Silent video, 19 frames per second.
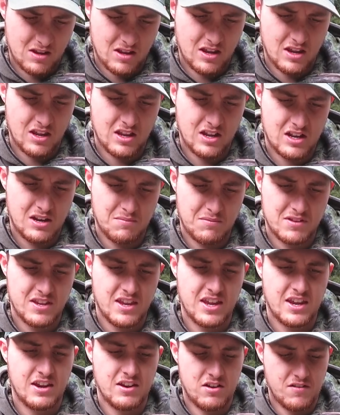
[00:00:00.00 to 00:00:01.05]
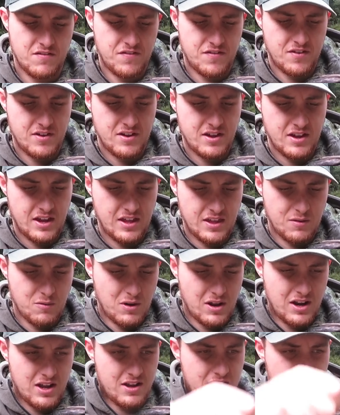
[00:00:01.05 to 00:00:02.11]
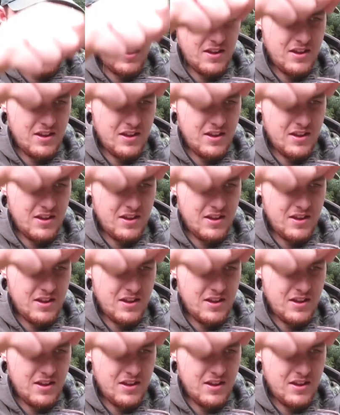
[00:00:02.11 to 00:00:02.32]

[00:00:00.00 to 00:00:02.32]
And cut the tagging off, and then voila!